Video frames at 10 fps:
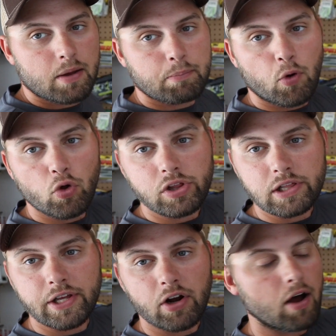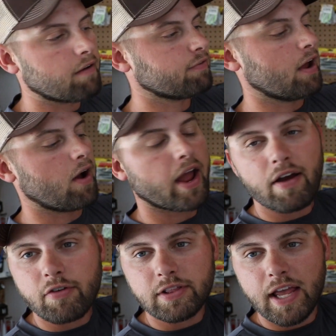pull the lid off. Now I
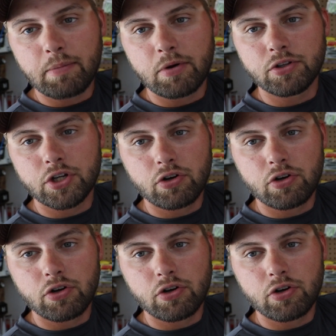have it labeled